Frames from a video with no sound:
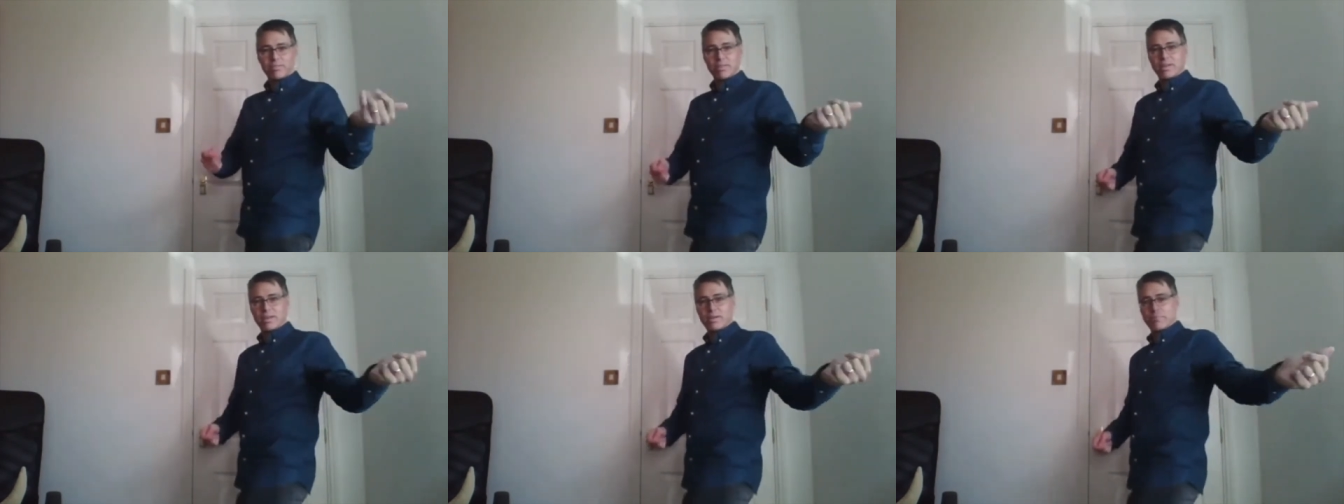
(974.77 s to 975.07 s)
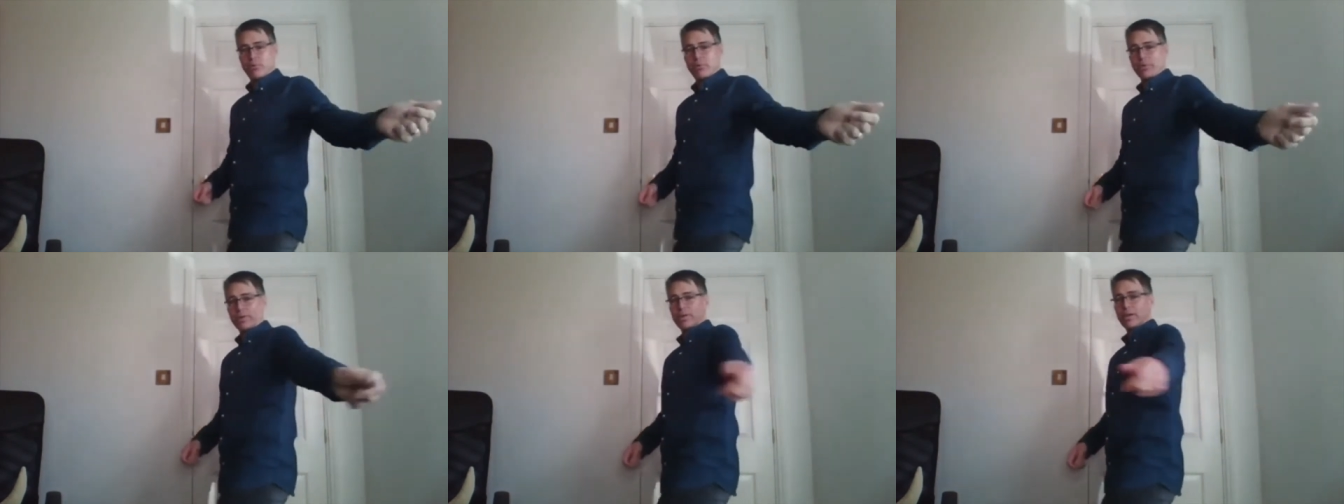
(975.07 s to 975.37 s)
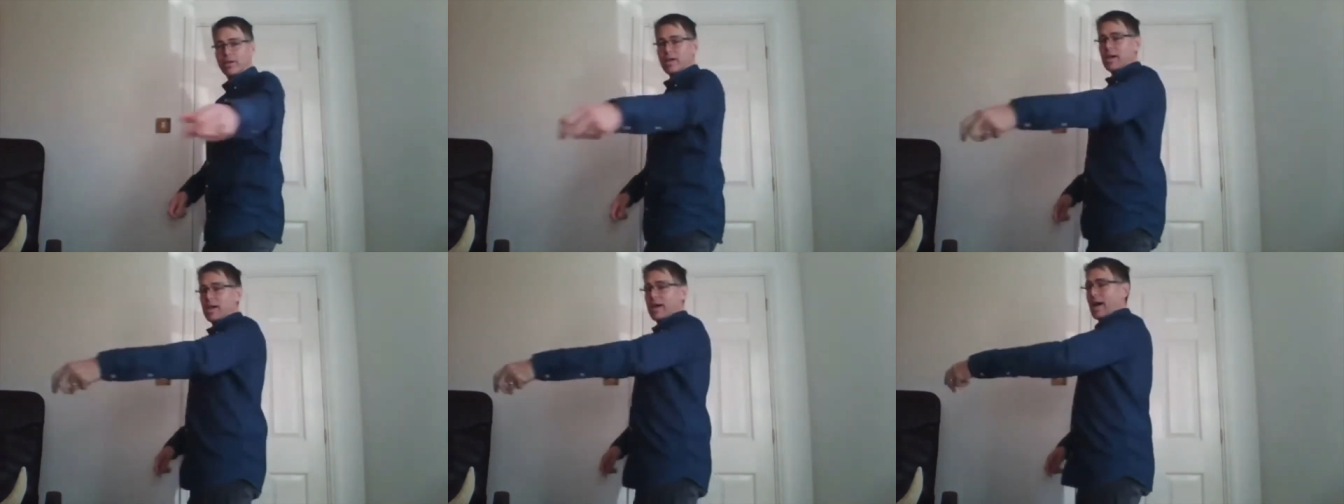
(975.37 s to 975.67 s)
at that point.
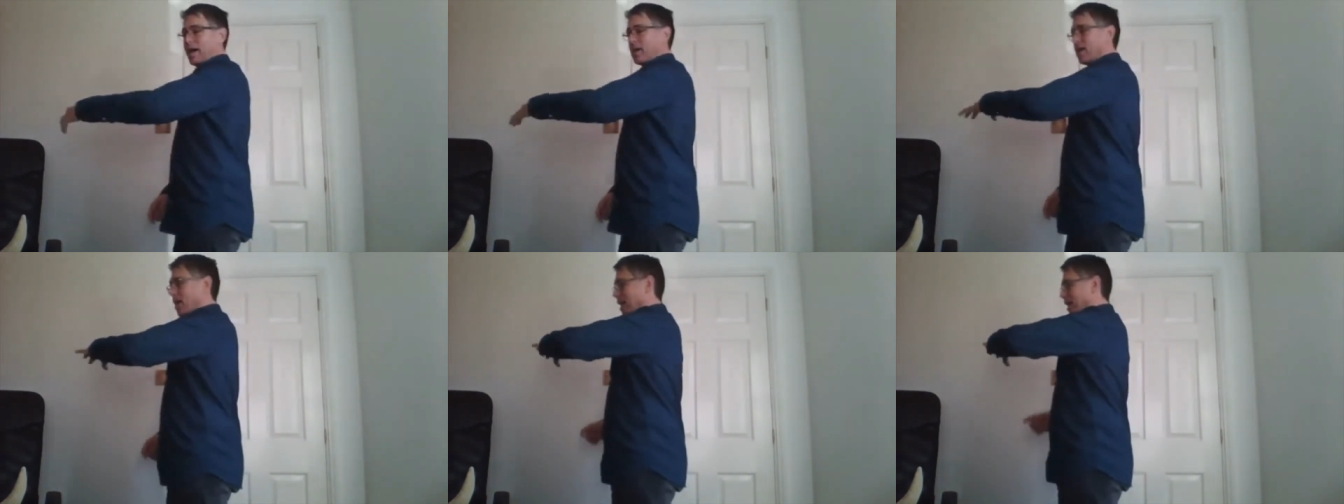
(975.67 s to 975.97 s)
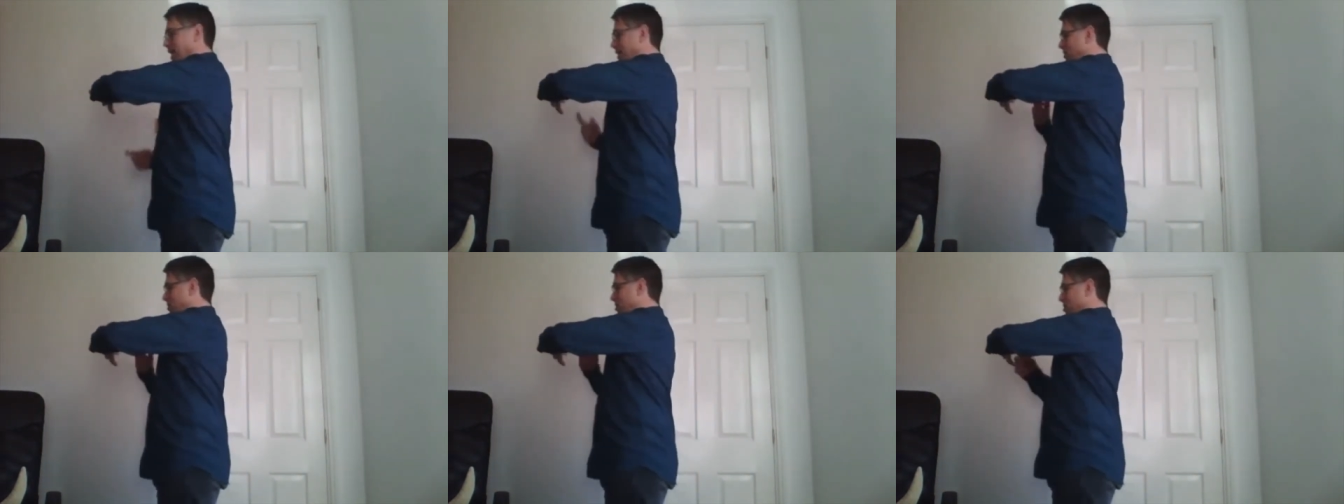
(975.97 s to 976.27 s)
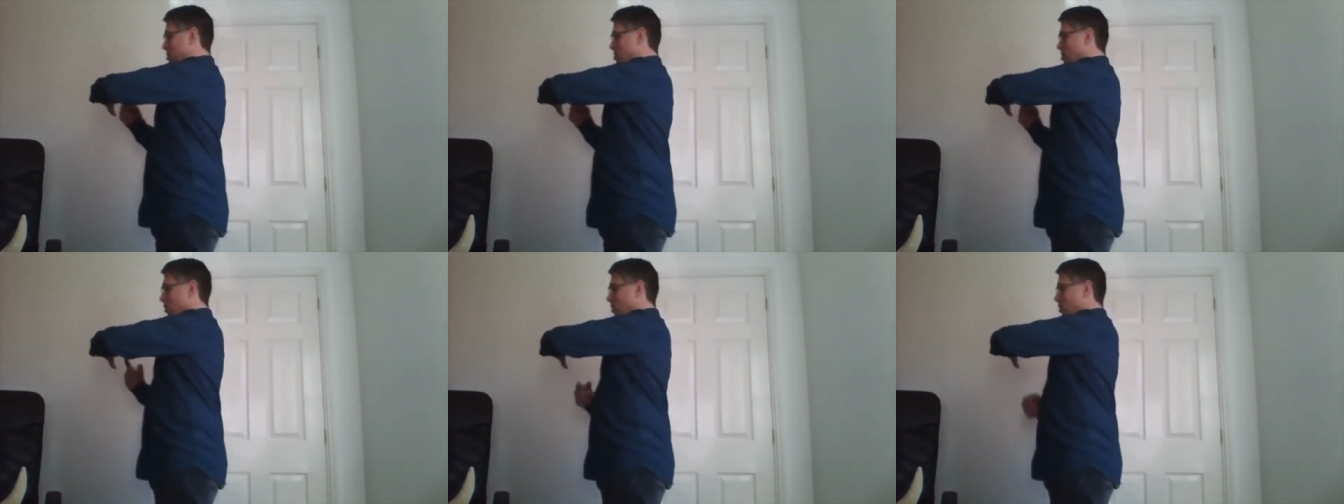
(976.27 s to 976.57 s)
And ladies,
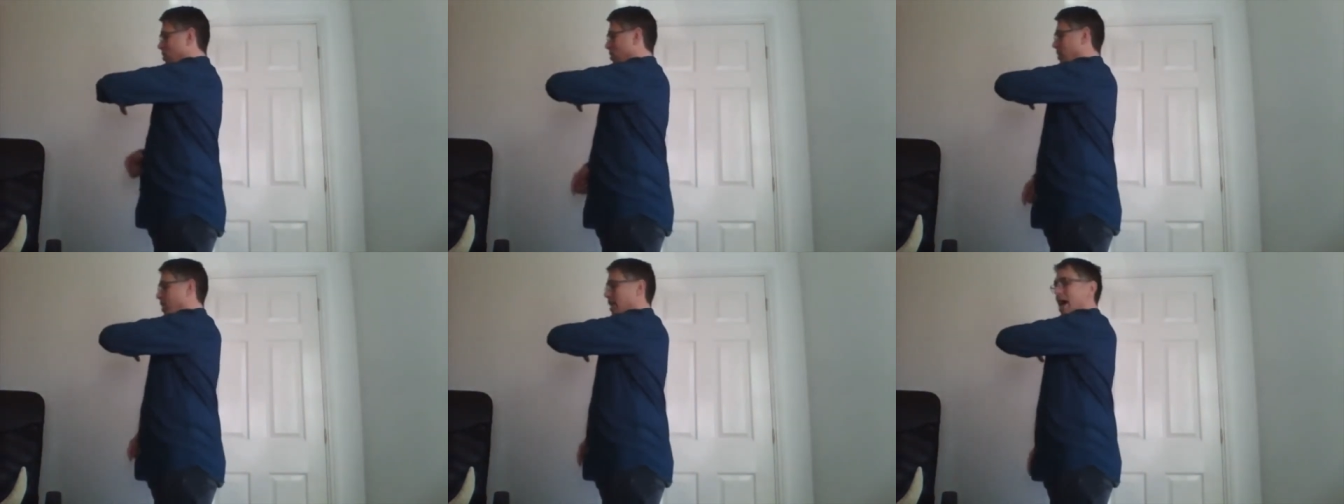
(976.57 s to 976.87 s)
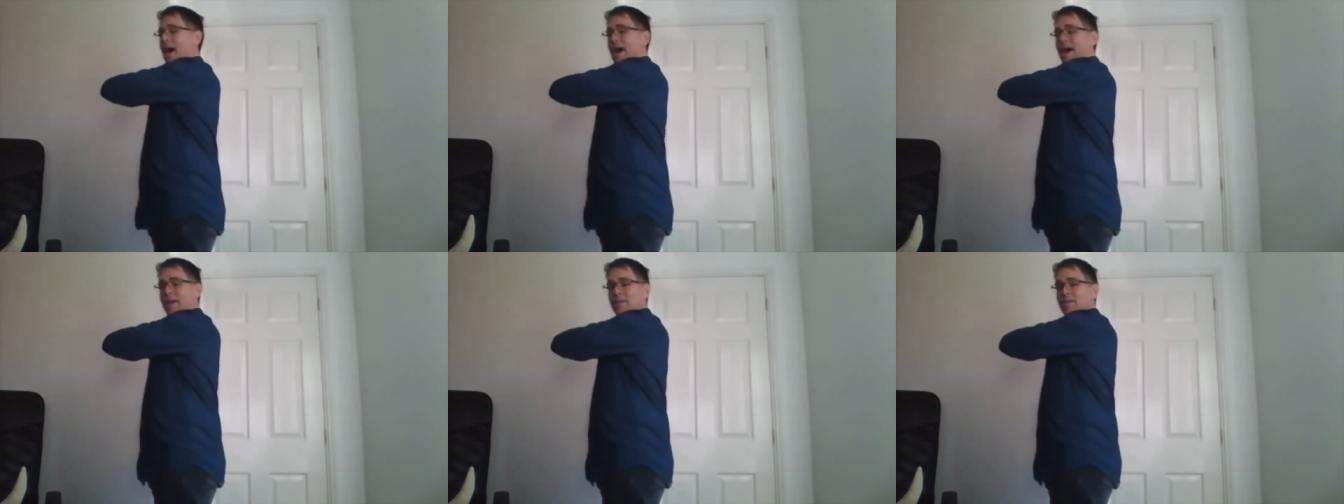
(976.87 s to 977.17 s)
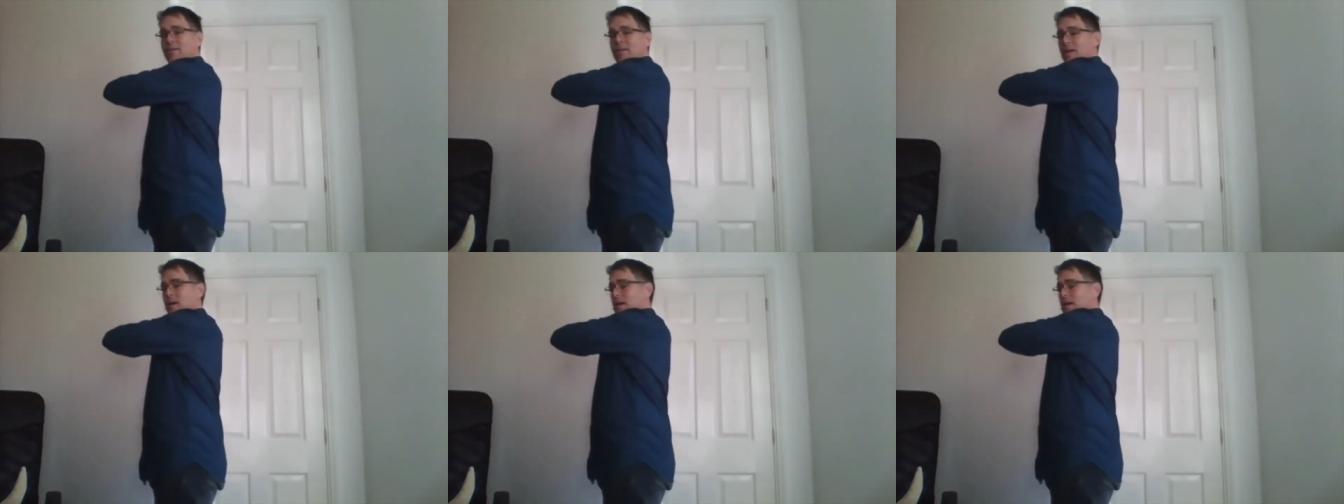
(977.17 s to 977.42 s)
just look at the hand